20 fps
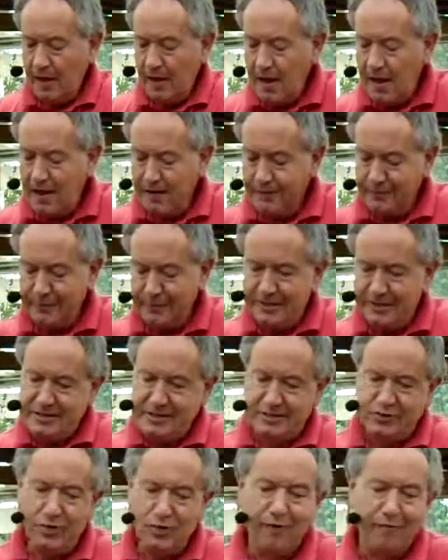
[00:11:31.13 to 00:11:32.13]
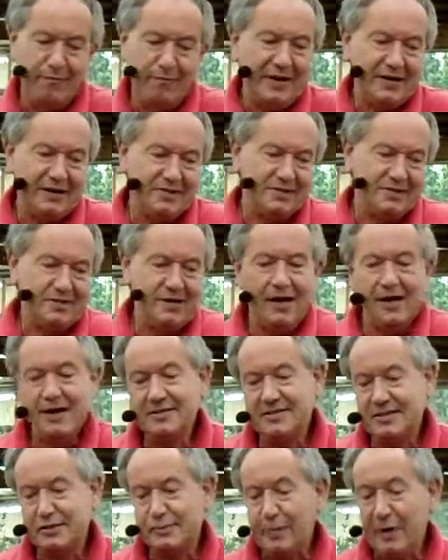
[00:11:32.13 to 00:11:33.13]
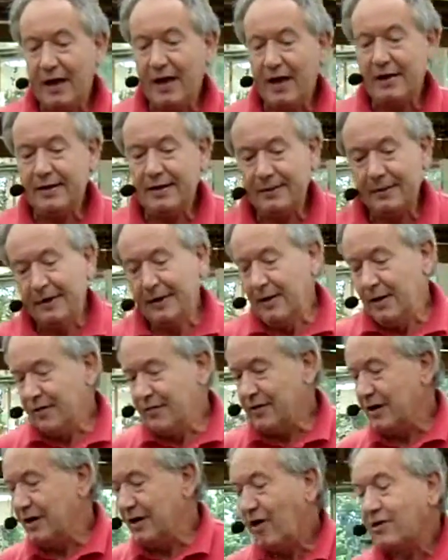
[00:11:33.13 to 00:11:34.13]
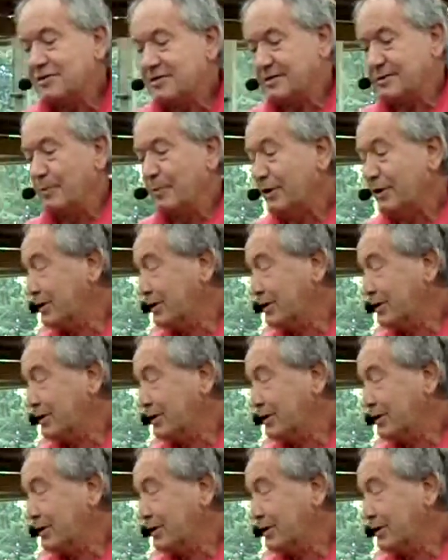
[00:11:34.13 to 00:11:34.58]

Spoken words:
And for this sort of mixed display that likes similar